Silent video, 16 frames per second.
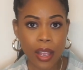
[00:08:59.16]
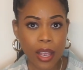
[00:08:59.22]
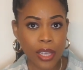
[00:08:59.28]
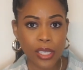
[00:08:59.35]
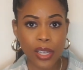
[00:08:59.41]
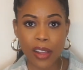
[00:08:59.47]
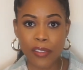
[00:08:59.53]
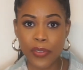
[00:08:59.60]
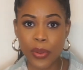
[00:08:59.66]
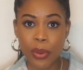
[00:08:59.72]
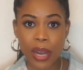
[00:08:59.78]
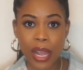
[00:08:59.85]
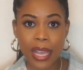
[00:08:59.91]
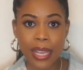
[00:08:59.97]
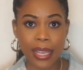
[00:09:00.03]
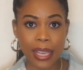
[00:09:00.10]
So I feel
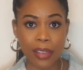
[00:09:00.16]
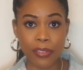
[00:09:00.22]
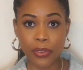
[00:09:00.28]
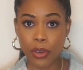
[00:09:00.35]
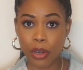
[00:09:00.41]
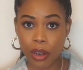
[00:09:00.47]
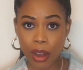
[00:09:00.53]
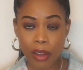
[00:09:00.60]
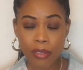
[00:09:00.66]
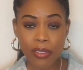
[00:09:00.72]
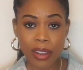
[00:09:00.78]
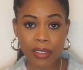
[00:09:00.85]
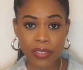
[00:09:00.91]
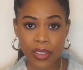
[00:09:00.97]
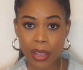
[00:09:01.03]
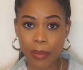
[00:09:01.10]
like if you love
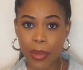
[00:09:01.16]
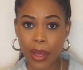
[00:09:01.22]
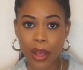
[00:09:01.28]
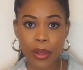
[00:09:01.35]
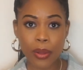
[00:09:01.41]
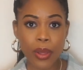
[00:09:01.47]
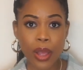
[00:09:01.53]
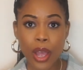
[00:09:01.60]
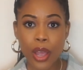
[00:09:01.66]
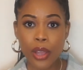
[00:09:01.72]
La Vie Belle,